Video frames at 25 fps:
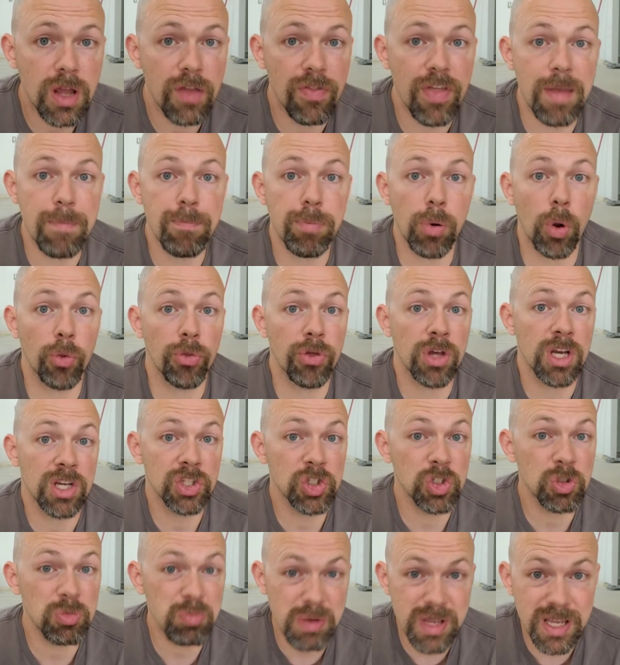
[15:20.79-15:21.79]
They both
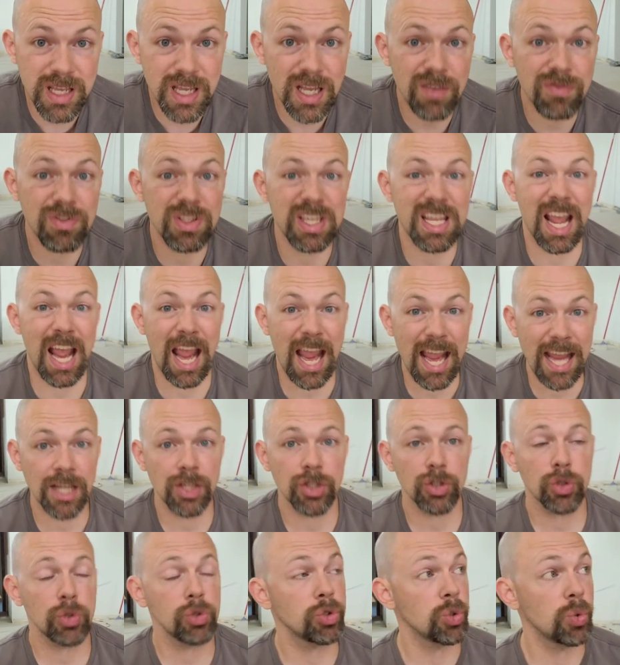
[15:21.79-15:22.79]
speak of the
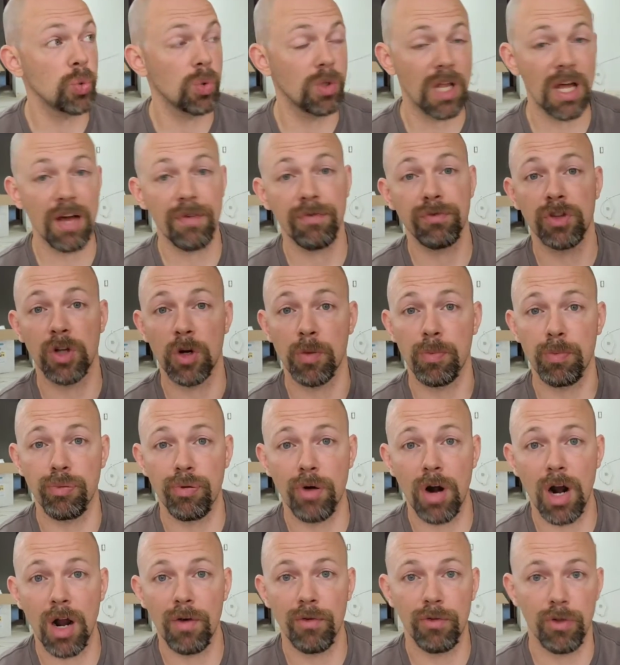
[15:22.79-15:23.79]
angels who left their
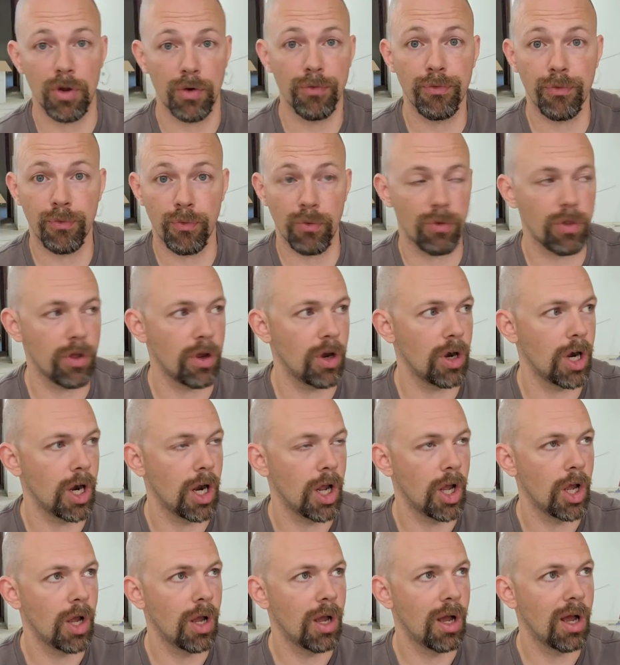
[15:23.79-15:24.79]
pro- their their
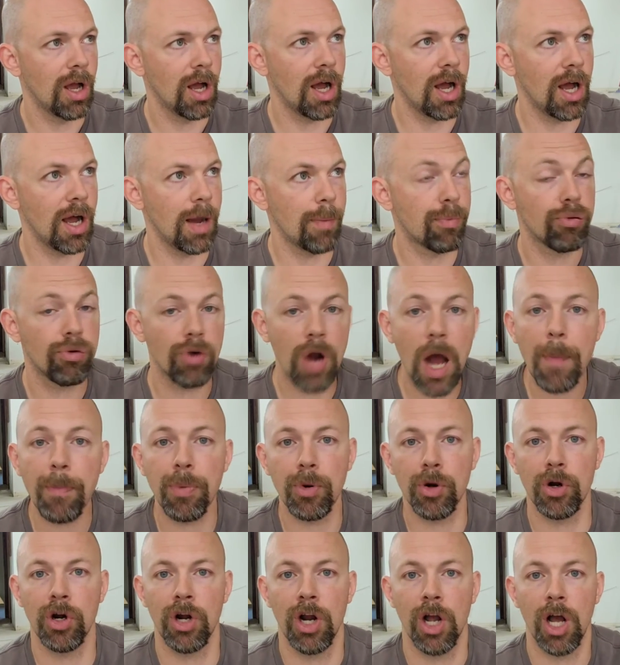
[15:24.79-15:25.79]
uh,
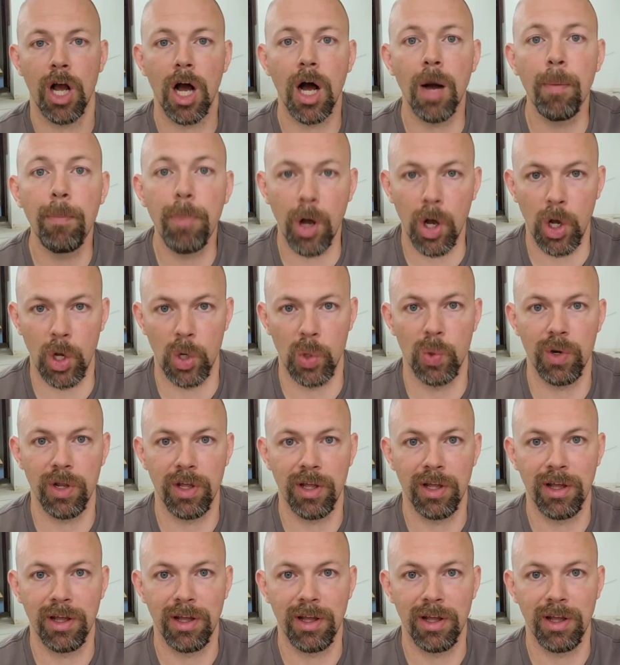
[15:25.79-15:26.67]
proper abode